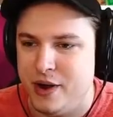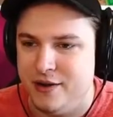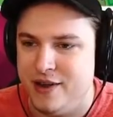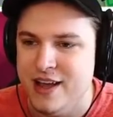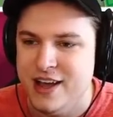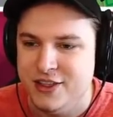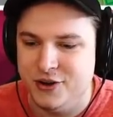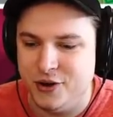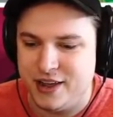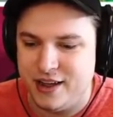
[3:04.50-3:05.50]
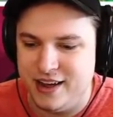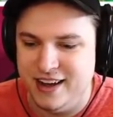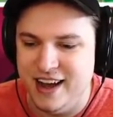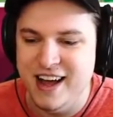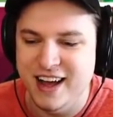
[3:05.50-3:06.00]
Wait, wait, no, okay.
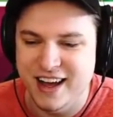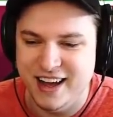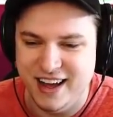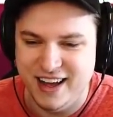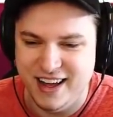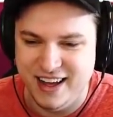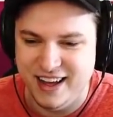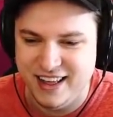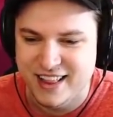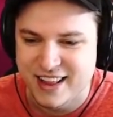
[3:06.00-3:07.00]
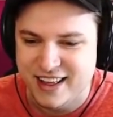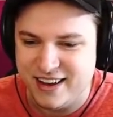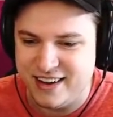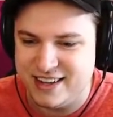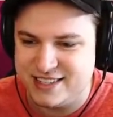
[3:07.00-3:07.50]
uh, all
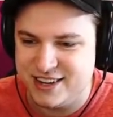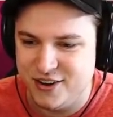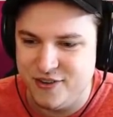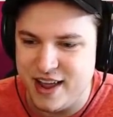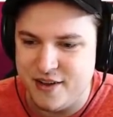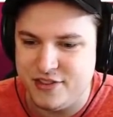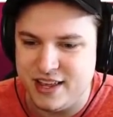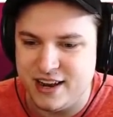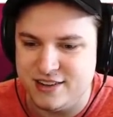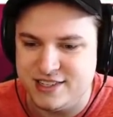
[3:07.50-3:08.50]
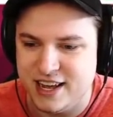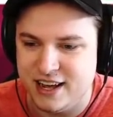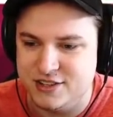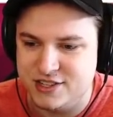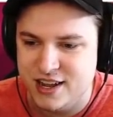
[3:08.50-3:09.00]
right, so we have to get
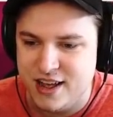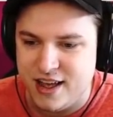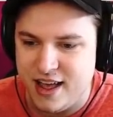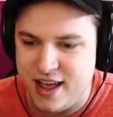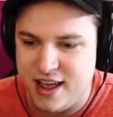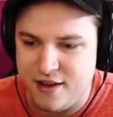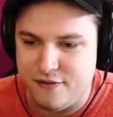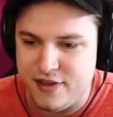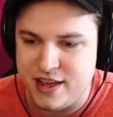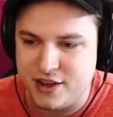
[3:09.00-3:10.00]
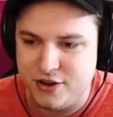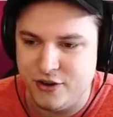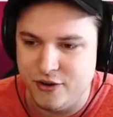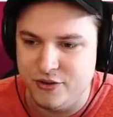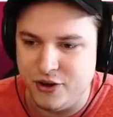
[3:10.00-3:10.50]
ourselves a vehicle.